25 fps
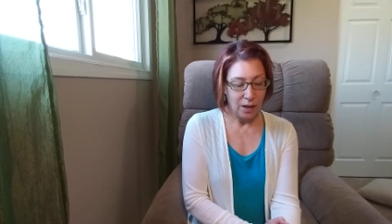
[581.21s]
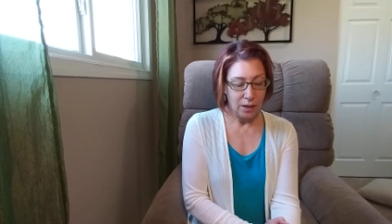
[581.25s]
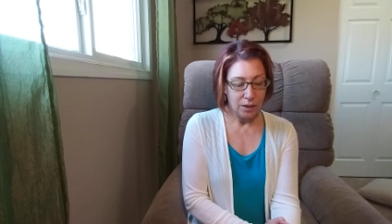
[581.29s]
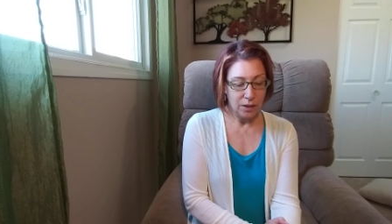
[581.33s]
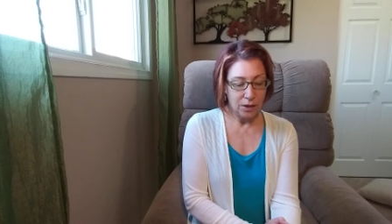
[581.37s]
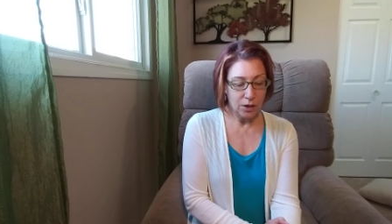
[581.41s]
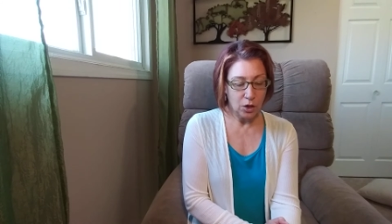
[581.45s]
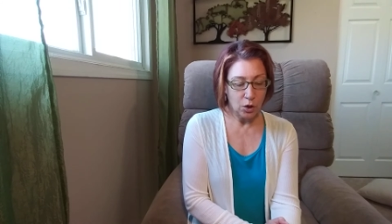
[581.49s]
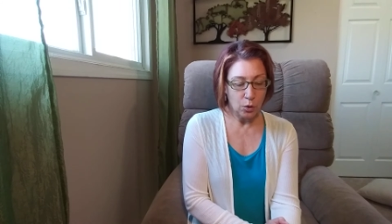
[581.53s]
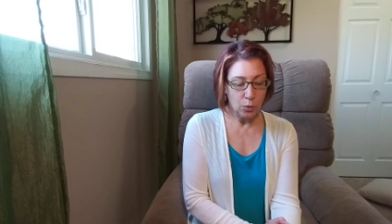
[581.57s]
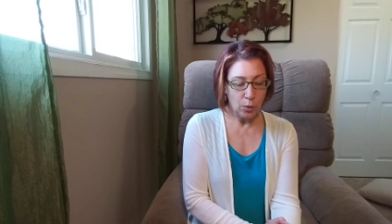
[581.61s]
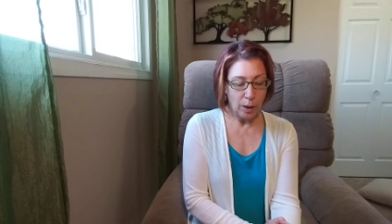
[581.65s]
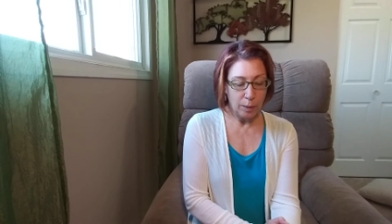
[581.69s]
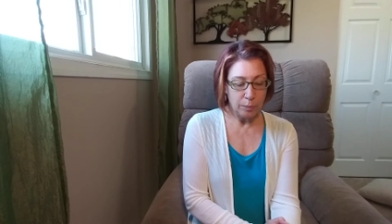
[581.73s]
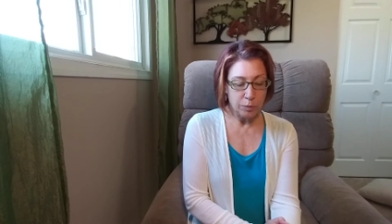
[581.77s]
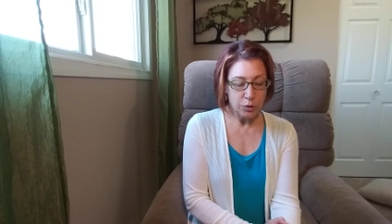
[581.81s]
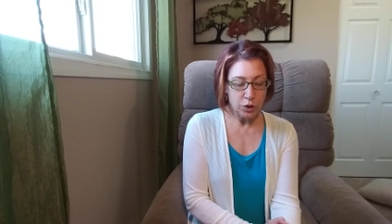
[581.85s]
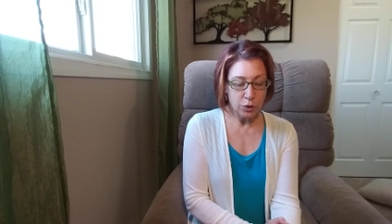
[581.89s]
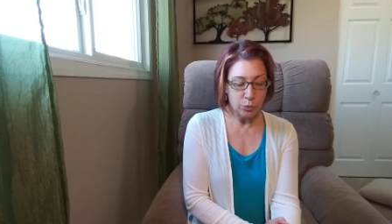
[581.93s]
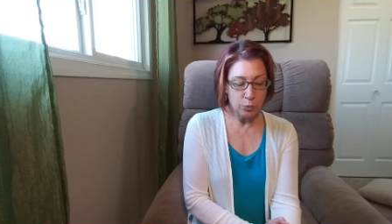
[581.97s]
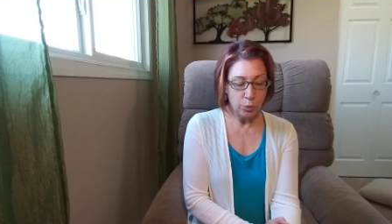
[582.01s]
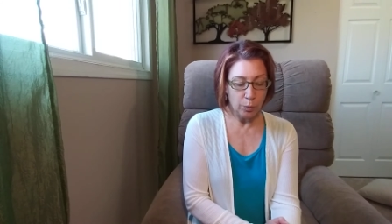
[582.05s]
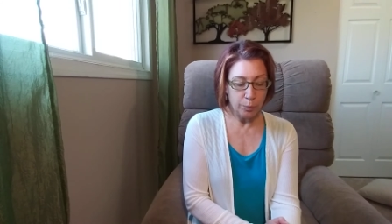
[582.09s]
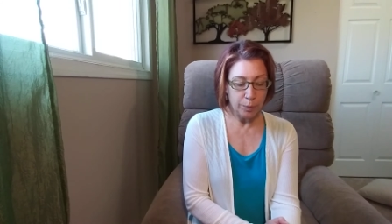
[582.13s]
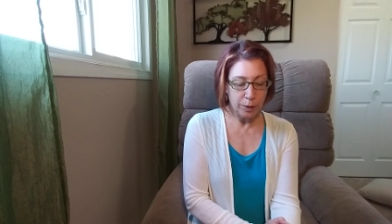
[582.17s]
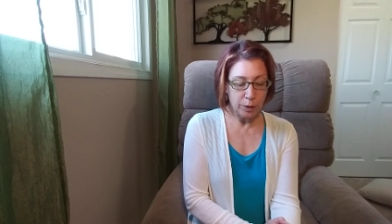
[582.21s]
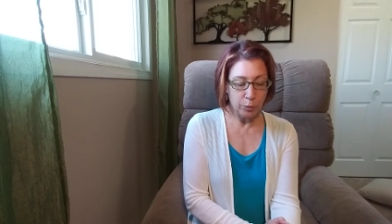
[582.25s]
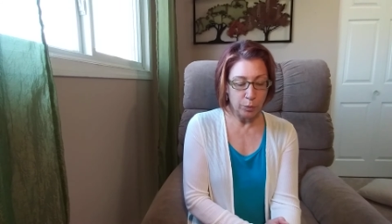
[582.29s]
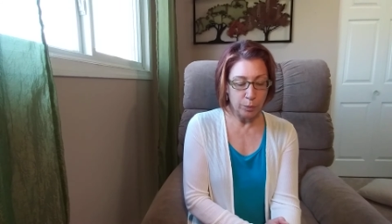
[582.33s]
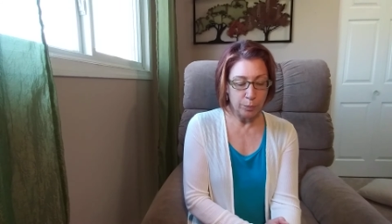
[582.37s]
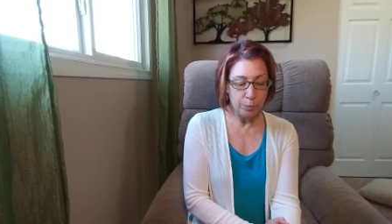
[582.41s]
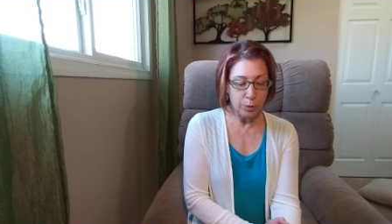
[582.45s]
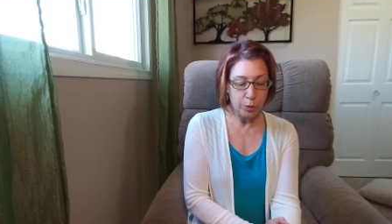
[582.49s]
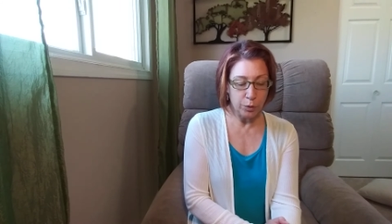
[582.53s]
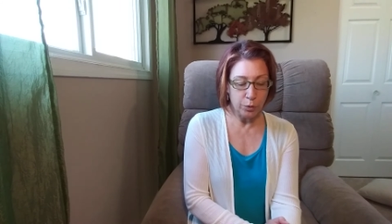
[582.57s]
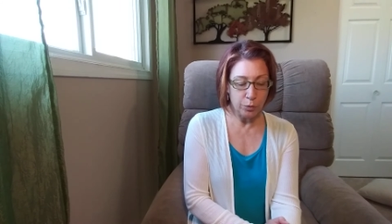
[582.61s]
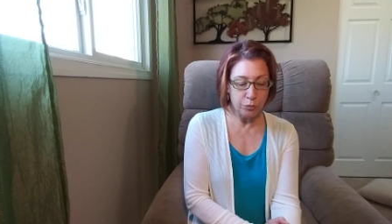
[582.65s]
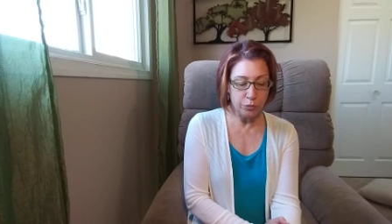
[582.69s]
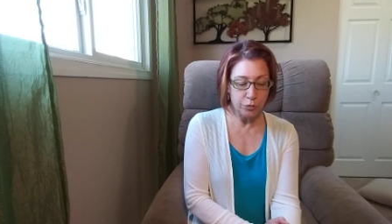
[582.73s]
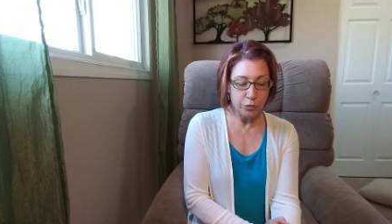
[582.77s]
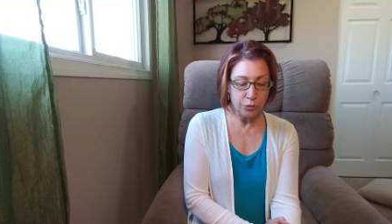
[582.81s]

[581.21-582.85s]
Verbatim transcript: The corruption will be removed